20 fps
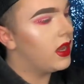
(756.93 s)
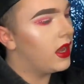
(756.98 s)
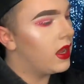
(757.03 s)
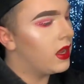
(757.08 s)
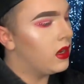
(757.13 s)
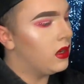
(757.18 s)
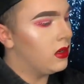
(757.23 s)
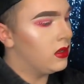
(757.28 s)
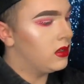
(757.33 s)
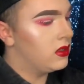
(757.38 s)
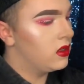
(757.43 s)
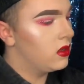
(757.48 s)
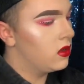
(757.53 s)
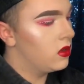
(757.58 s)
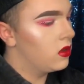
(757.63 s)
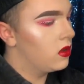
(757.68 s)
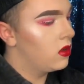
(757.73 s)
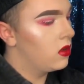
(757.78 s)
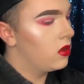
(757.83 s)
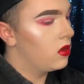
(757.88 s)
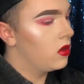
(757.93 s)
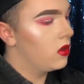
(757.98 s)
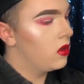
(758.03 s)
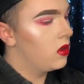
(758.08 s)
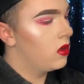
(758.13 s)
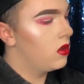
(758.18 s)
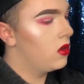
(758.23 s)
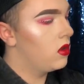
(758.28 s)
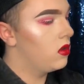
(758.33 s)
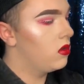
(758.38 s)
and
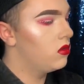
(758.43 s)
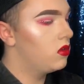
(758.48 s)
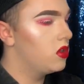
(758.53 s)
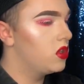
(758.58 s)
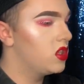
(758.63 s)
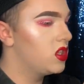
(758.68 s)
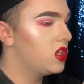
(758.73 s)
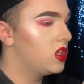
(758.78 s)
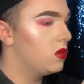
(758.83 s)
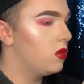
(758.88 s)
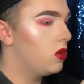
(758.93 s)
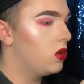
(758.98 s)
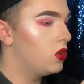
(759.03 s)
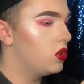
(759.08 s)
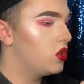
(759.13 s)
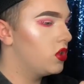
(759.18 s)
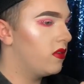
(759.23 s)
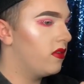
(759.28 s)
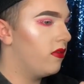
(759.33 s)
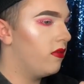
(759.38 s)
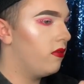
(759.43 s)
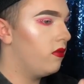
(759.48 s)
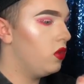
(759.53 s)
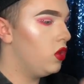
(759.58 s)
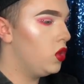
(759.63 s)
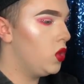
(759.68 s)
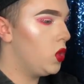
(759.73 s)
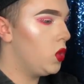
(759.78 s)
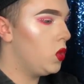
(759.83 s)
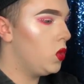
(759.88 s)
I'll just swatch a
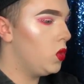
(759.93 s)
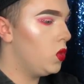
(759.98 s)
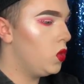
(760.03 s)
few.